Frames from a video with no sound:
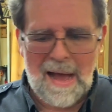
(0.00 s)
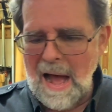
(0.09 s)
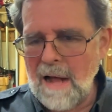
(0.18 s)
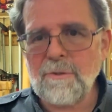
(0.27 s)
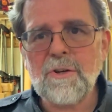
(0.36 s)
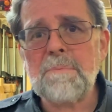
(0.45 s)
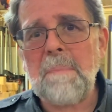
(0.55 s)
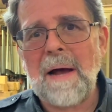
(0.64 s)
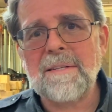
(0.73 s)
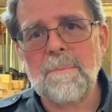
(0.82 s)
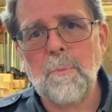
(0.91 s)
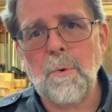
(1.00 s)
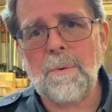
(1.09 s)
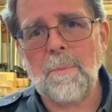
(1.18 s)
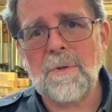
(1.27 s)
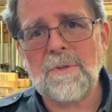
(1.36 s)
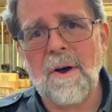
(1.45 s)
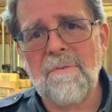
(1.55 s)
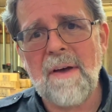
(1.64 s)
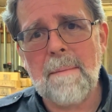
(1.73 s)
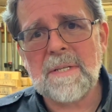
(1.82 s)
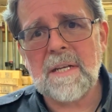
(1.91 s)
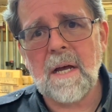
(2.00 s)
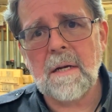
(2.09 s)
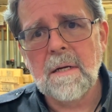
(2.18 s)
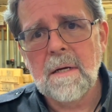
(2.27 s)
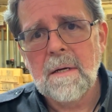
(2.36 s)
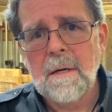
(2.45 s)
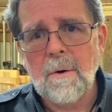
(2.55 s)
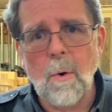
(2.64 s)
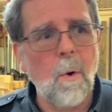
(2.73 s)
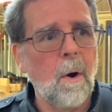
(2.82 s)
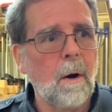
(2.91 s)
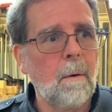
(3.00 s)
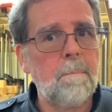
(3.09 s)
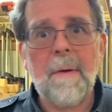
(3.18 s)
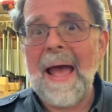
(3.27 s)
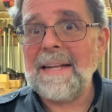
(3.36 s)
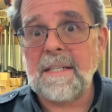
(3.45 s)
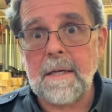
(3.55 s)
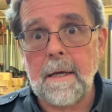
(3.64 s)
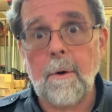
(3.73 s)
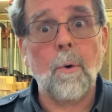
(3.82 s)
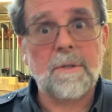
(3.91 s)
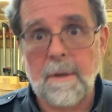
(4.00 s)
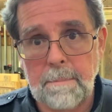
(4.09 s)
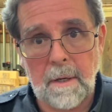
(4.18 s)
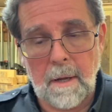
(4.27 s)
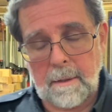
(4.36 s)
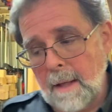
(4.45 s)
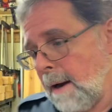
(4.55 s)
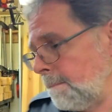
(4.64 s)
I'll just buy some wooden ones off Amazon or Etsy or something like that.